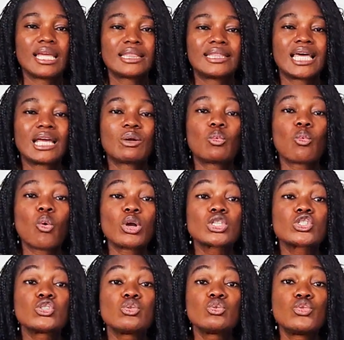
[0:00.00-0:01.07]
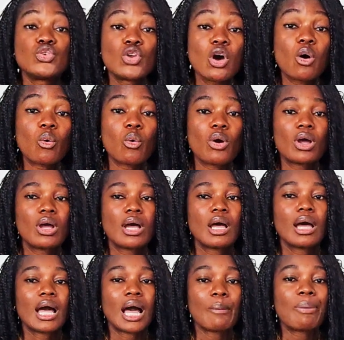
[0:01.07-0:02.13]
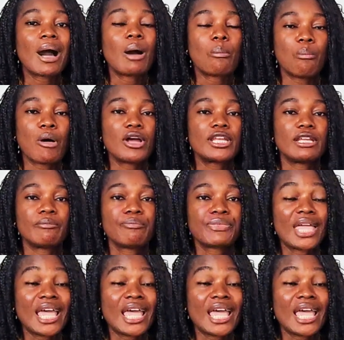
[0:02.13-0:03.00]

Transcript: than what you know about money.